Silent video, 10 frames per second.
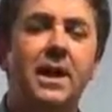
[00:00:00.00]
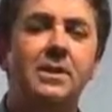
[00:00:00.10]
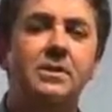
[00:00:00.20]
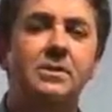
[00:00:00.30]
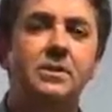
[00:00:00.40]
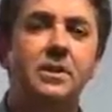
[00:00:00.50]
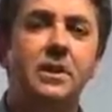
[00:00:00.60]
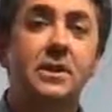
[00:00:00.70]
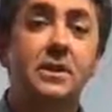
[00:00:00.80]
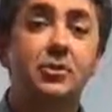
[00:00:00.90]
and
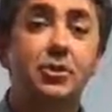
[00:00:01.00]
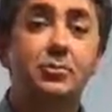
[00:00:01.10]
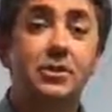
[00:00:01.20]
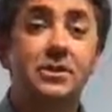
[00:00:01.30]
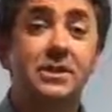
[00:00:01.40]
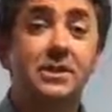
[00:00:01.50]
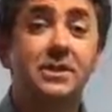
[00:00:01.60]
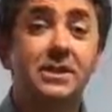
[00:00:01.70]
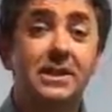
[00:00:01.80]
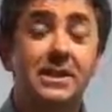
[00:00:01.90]
now during
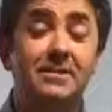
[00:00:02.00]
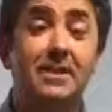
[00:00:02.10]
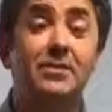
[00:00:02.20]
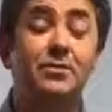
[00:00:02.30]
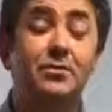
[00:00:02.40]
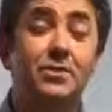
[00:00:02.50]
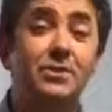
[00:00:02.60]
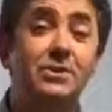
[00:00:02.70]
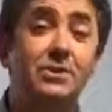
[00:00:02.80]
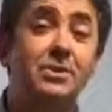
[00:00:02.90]
paternity leave
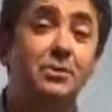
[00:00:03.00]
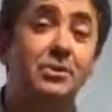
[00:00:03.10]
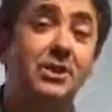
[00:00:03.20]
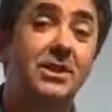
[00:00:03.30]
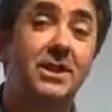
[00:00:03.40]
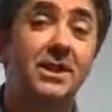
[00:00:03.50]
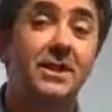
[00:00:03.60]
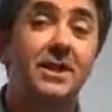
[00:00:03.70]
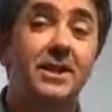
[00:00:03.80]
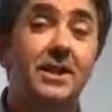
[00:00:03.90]
afterwards there was
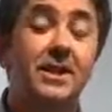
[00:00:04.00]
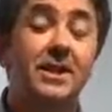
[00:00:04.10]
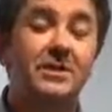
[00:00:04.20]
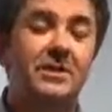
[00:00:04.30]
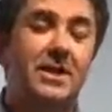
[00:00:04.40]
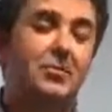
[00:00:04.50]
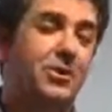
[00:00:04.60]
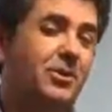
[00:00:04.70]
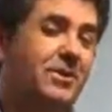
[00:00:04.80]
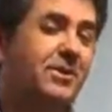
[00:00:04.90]
suddenly, now
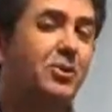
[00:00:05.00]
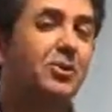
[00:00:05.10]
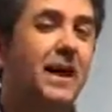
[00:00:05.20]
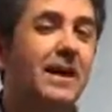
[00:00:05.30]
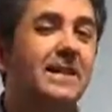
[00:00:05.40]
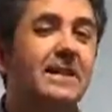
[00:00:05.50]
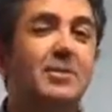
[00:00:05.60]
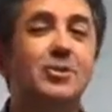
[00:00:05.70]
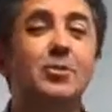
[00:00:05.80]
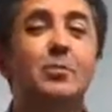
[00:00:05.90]
what doesn't a good
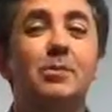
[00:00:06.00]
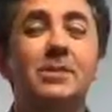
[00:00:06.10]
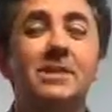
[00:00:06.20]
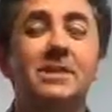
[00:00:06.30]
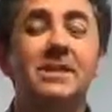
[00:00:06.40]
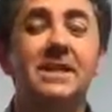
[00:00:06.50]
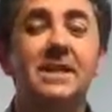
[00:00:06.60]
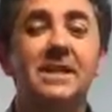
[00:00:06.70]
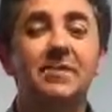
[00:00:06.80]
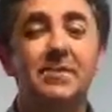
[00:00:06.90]
academic do on paternity
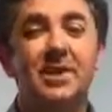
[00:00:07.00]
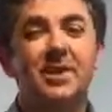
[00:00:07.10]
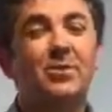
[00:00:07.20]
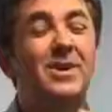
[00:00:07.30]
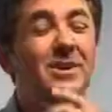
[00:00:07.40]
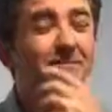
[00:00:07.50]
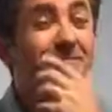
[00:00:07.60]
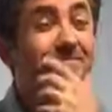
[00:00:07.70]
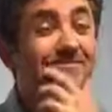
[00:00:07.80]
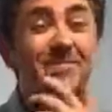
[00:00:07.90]
leave? Well,
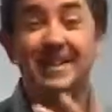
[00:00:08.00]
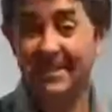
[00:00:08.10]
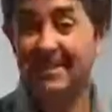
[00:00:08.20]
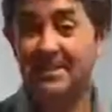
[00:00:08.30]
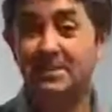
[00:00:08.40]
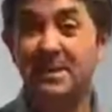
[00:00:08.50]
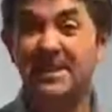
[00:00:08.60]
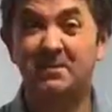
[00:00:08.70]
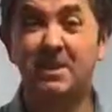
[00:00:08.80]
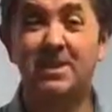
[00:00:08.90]

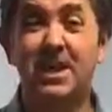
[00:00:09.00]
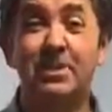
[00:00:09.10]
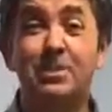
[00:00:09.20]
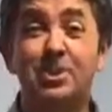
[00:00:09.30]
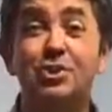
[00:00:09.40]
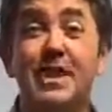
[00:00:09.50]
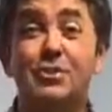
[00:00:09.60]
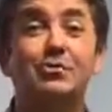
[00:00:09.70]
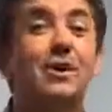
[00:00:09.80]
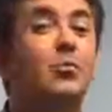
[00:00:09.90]
spend a bit of time in the
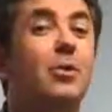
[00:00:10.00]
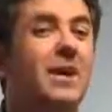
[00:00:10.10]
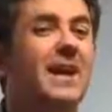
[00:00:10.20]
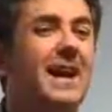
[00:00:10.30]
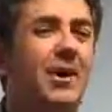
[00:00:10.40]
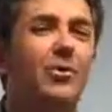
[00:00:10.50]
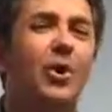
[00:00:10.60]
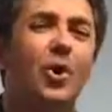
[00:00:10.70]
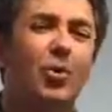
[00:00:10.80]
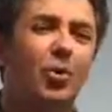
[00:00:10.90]
shed trying to work out